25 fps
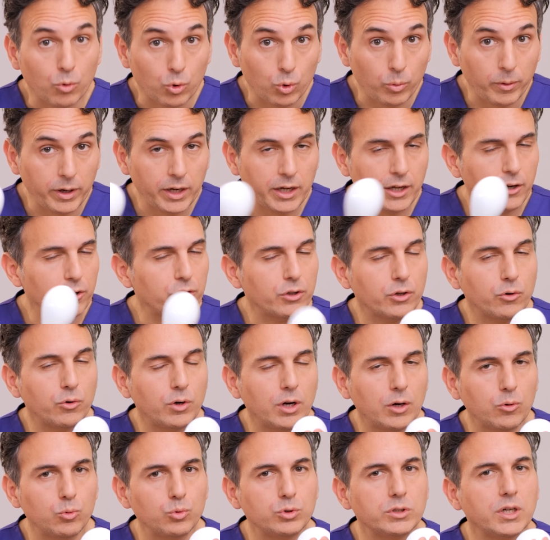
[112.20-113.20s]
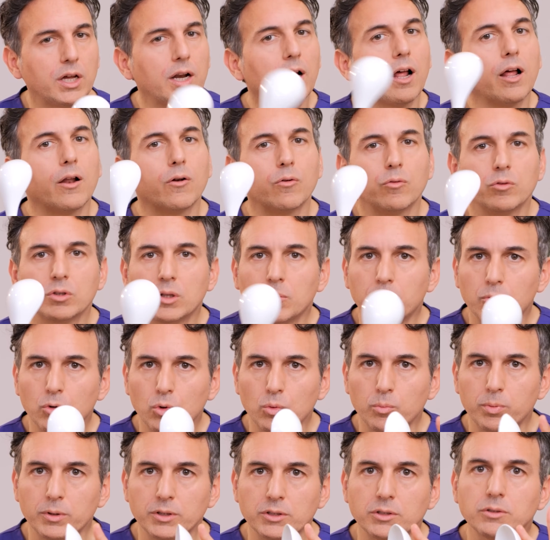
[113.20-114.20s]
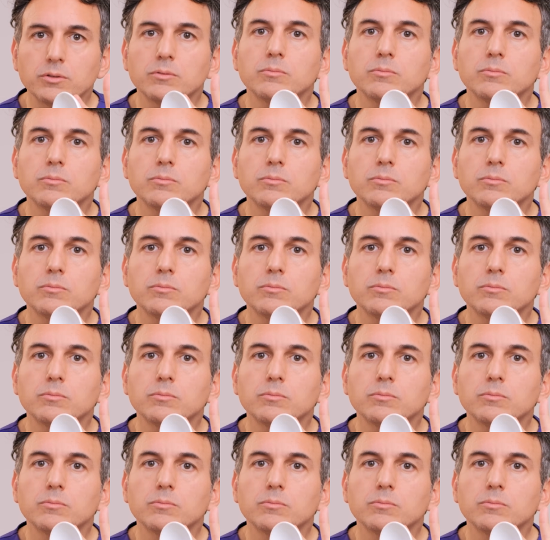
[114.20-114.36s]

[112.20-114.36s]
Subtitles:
Ruben, I don't have the spoon. Don't worry, don't worry.